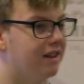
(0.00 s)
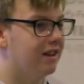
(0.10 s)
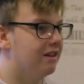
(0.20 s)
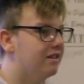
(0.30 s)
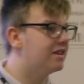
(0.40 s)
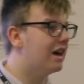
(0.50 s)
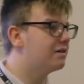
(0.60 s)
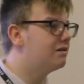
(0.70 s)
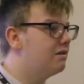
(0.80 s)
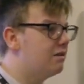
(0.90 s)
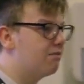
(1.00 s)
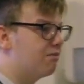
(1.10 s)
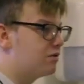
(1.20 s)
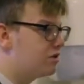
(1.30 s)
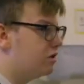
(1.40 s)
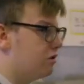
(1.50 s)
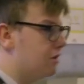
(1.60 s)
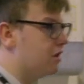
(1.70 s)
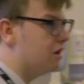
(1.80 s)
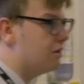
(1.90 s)
here. It's absolutely
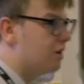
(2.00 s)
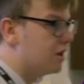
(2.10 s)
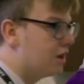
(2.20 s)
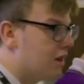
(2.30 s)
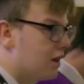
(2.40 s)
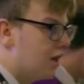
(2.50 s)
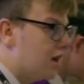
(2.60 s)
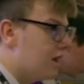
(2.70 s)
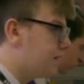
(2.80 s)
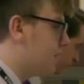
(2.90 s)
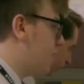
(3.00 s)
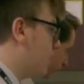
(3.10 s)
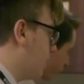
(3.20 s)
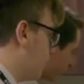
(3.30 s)
superb. It's like